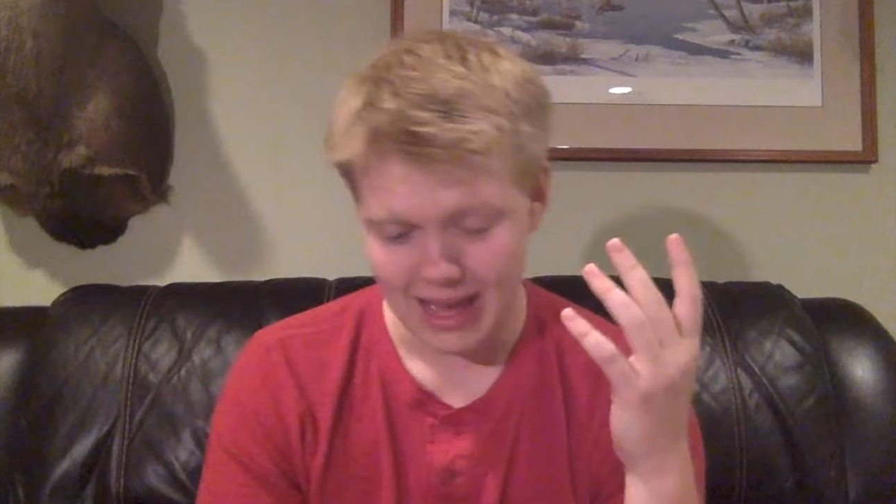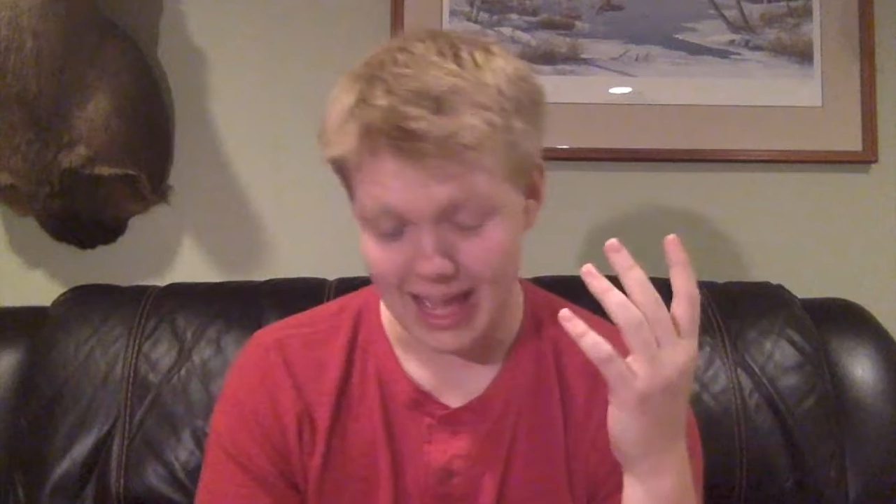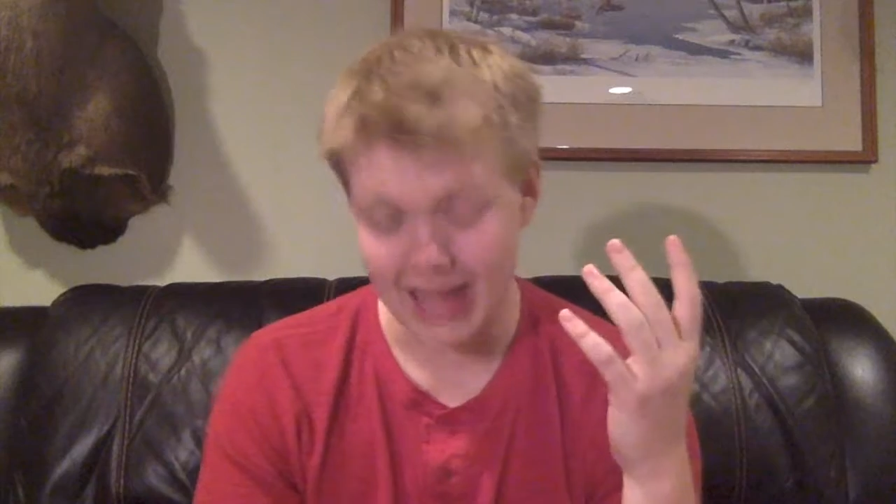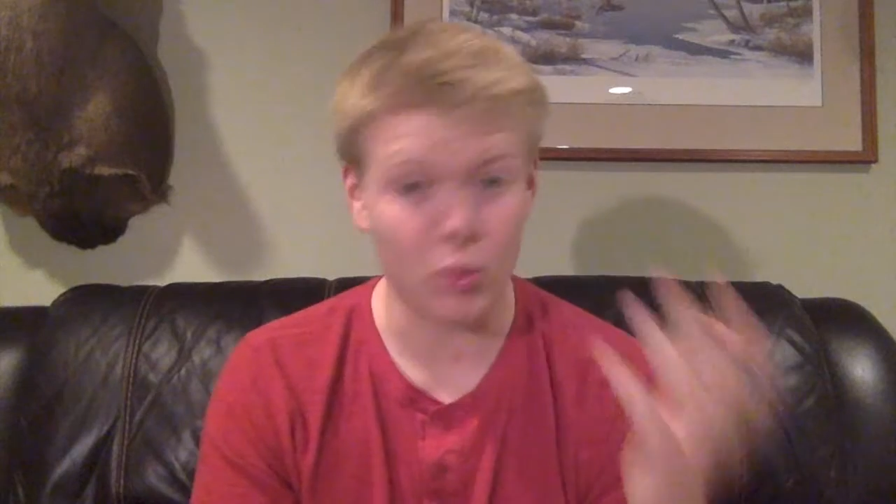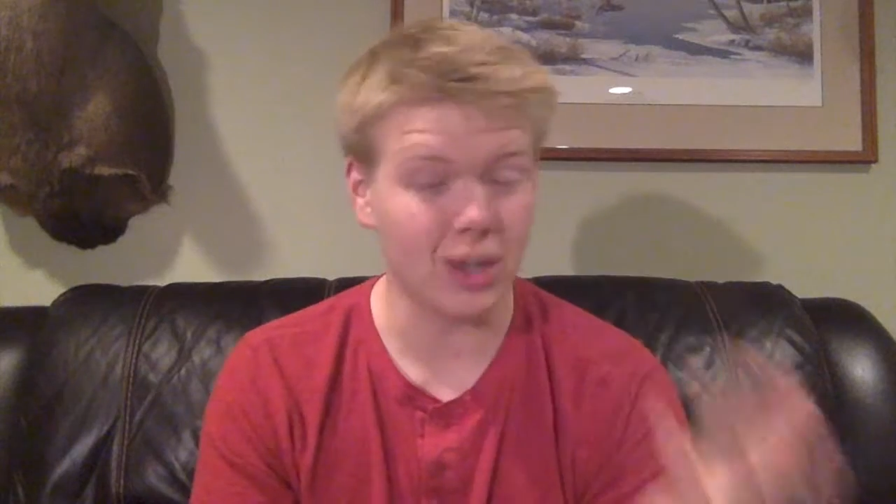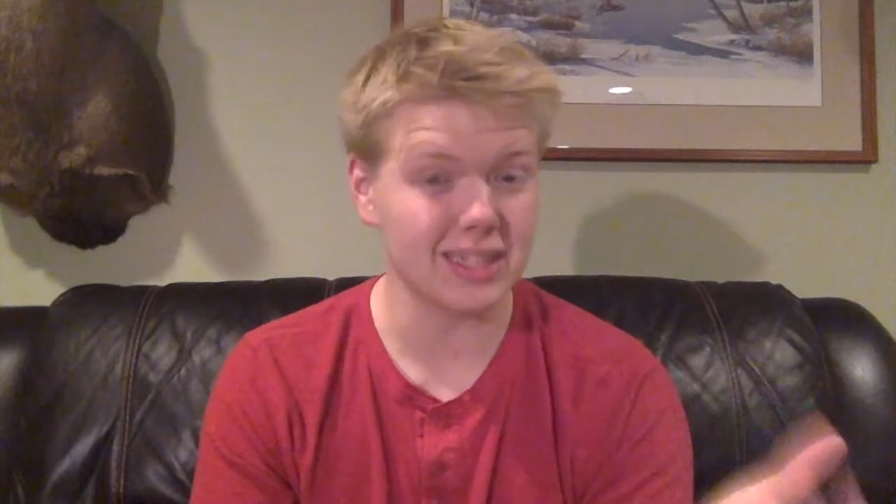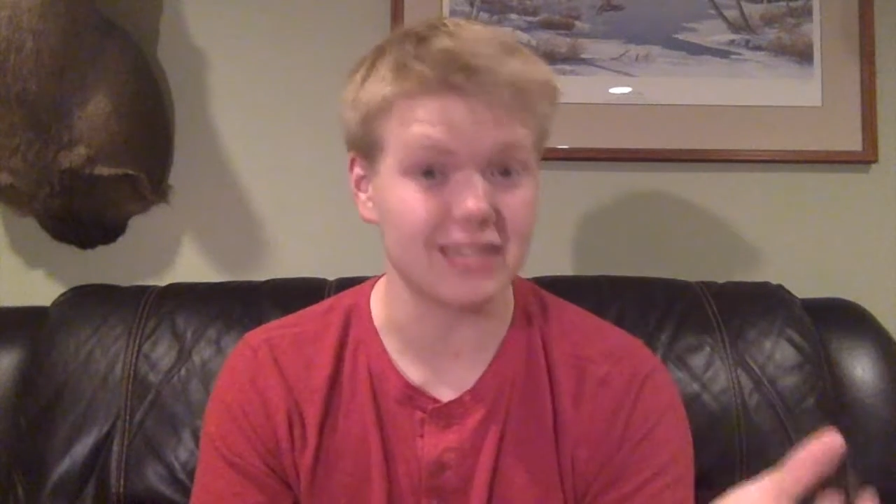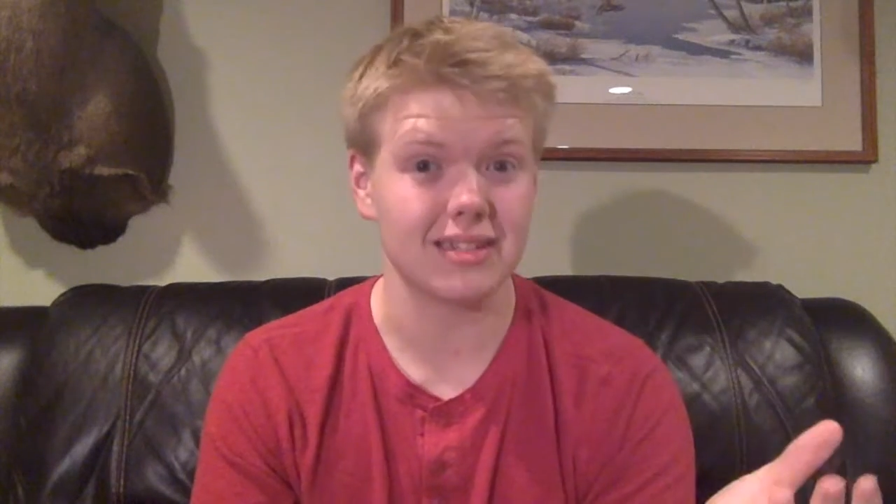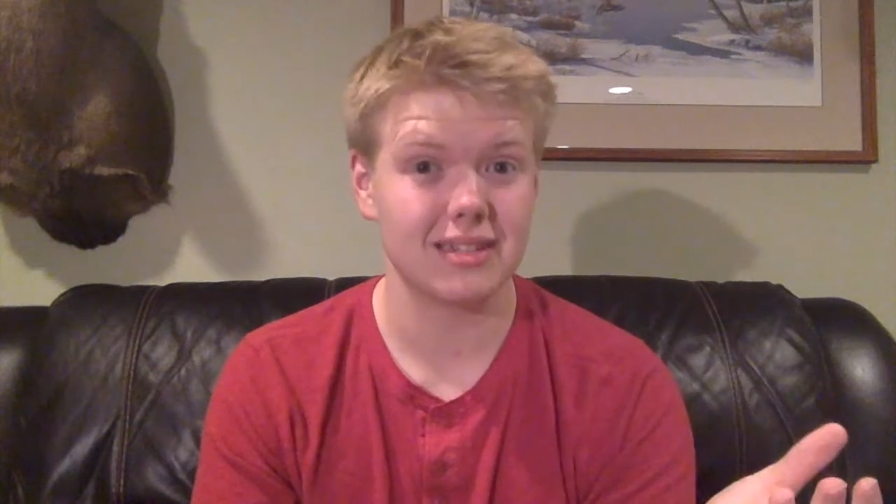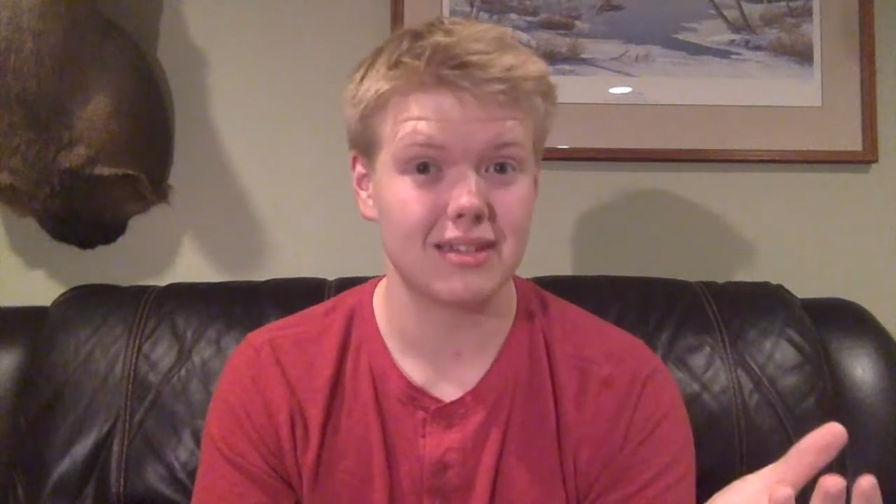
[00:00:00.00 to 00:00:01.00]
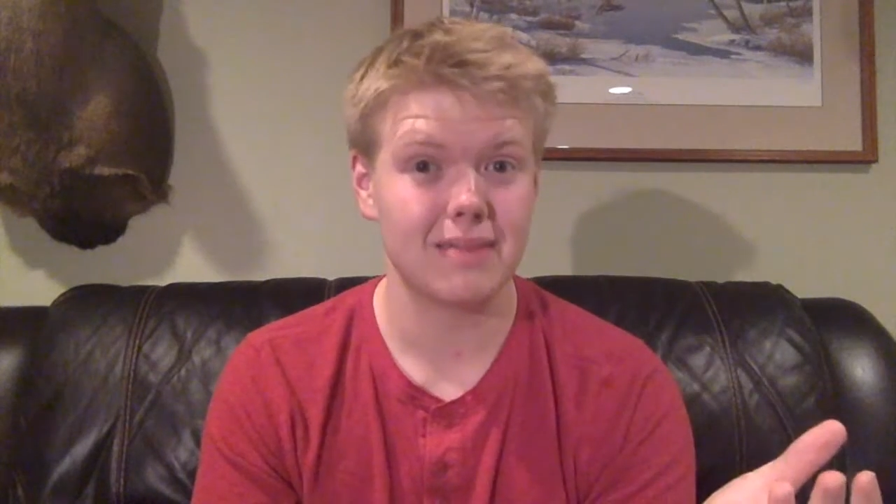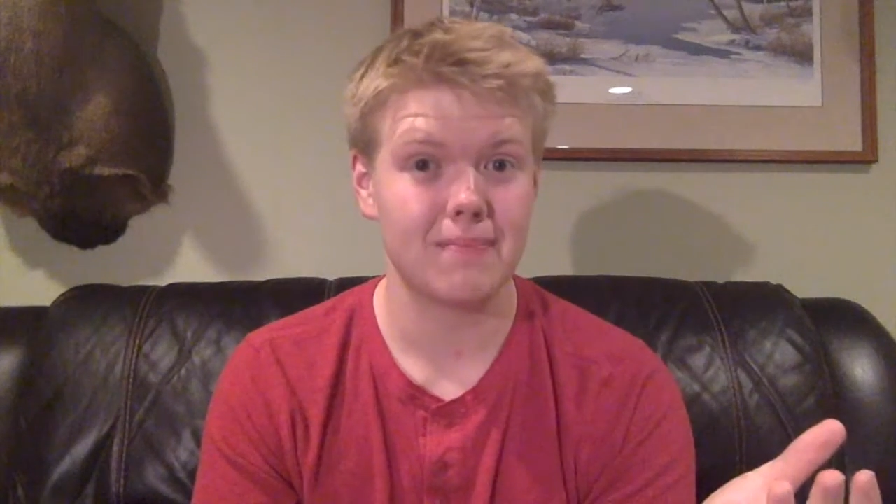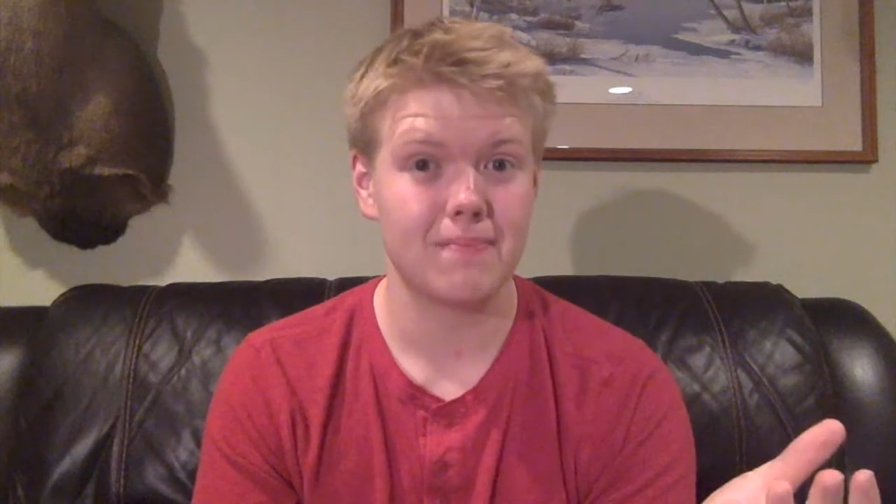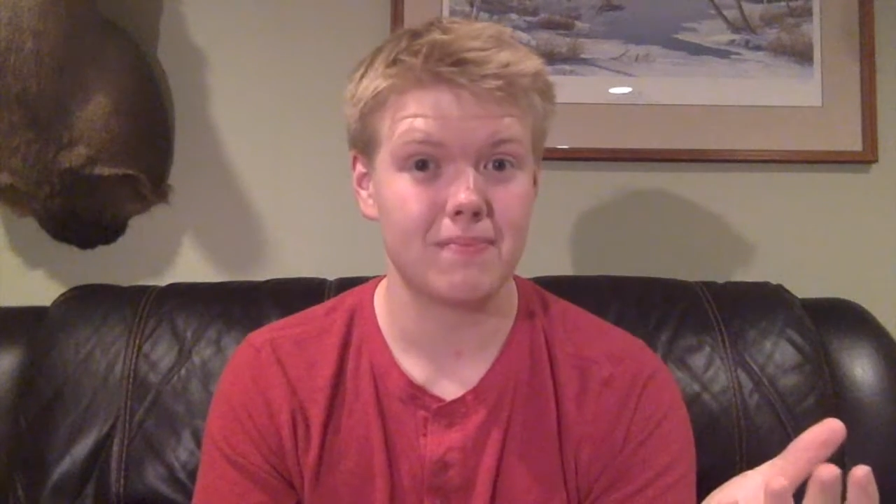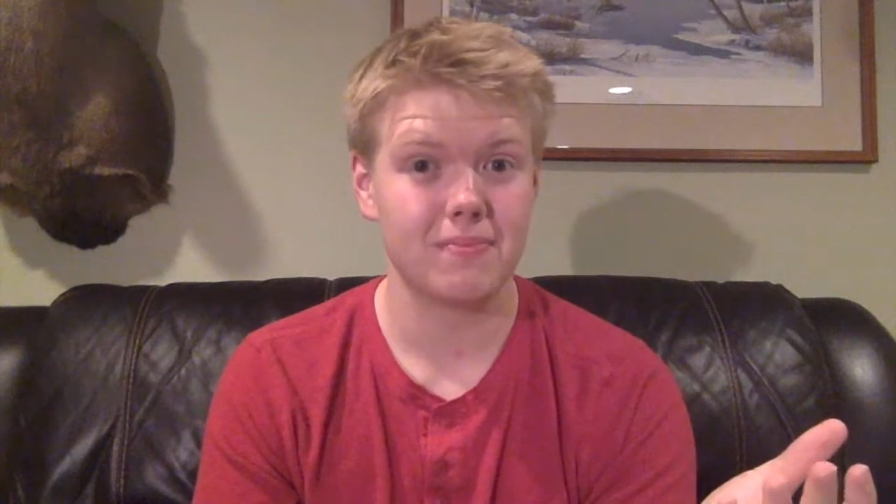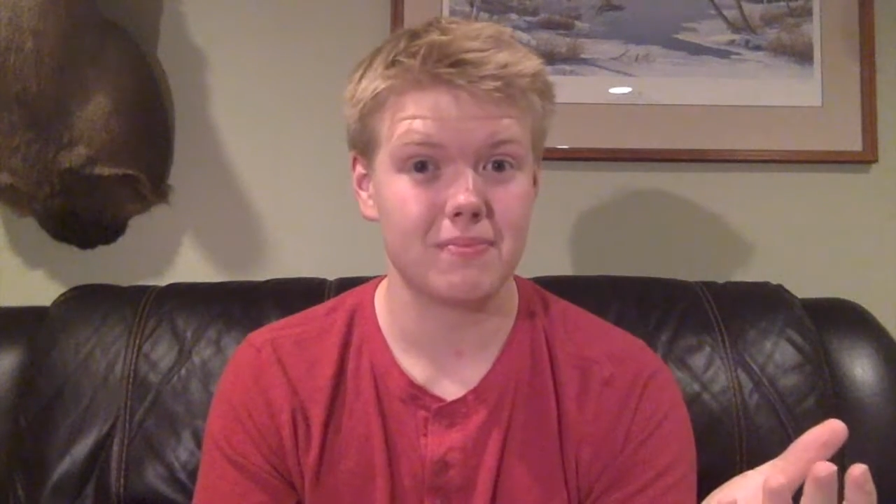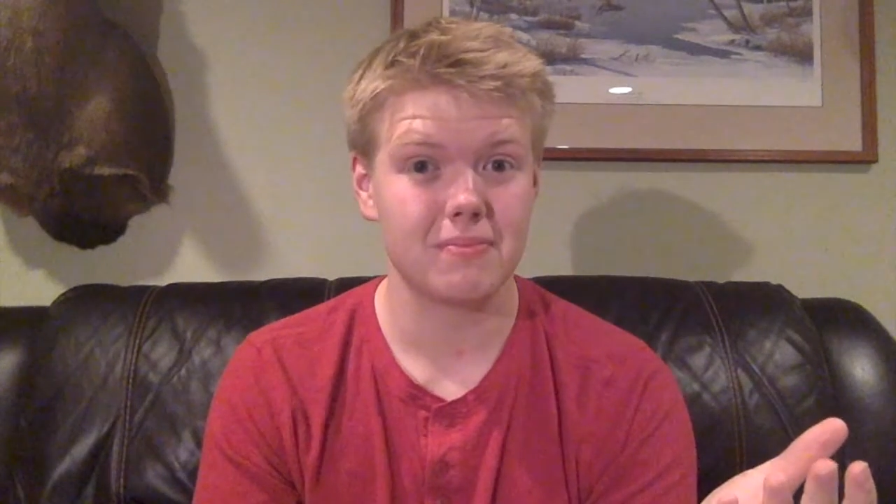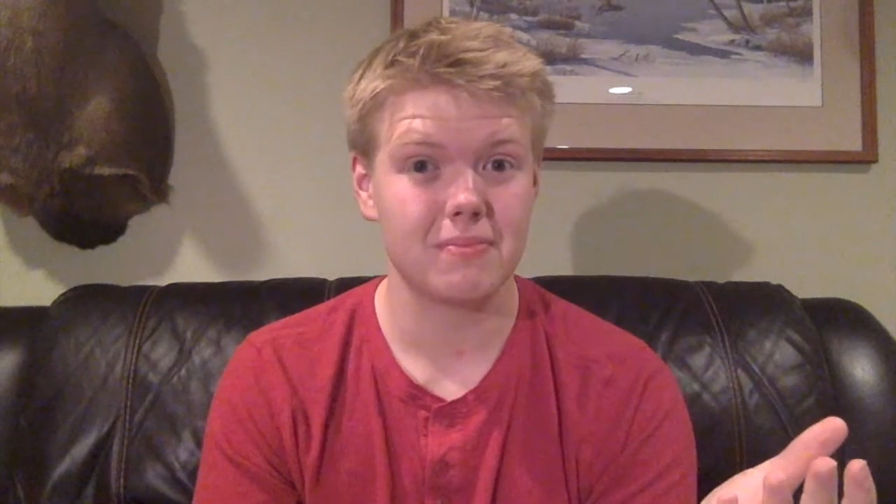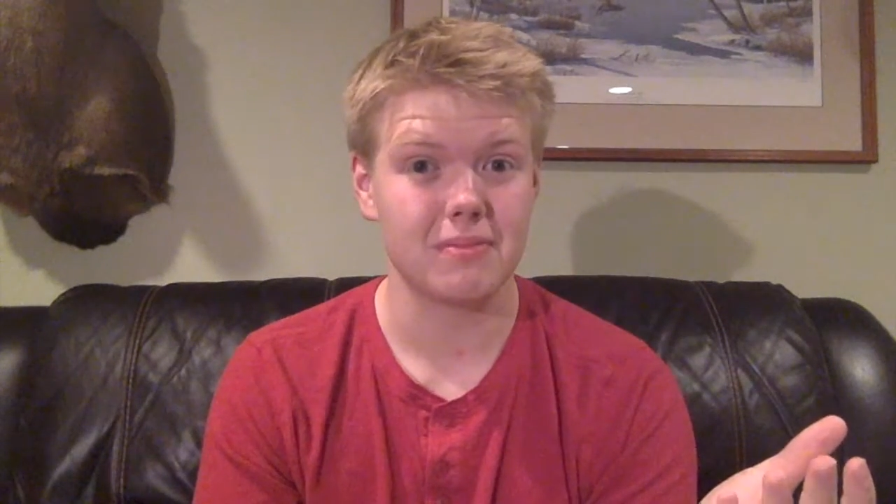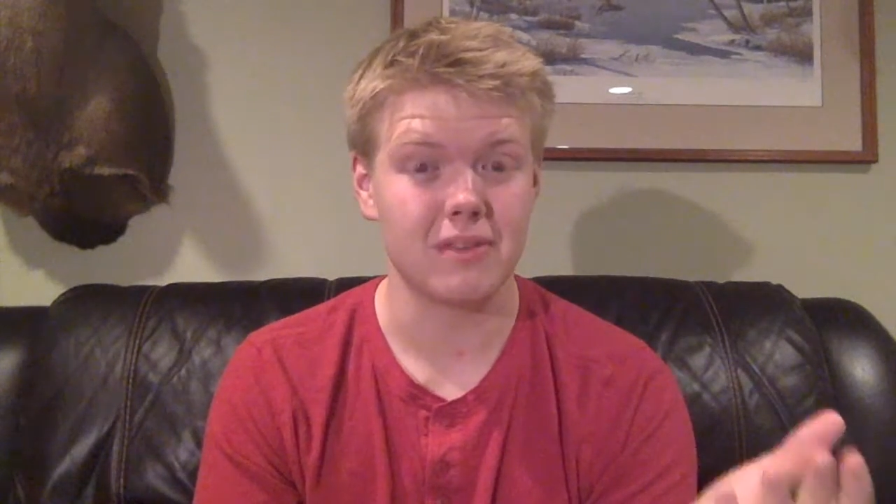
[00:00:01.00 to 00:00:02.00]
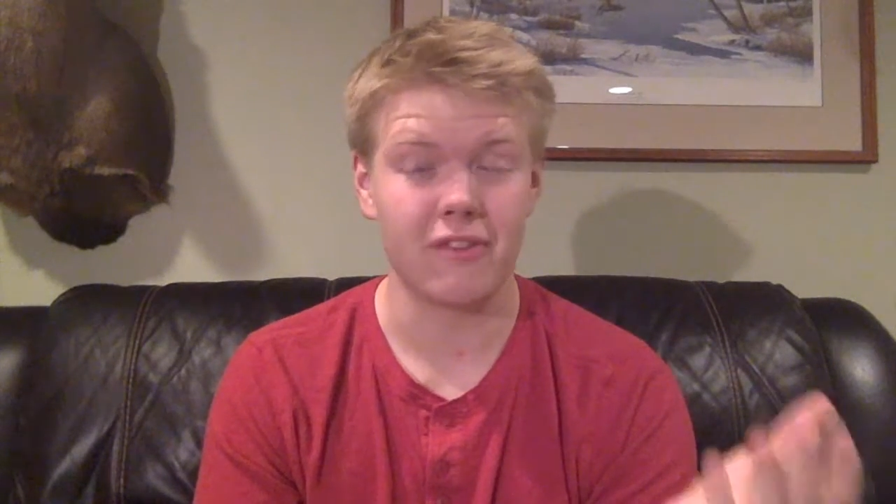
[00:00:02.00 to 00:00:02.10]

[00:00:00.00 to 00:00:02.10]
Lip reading: And it wasn't. The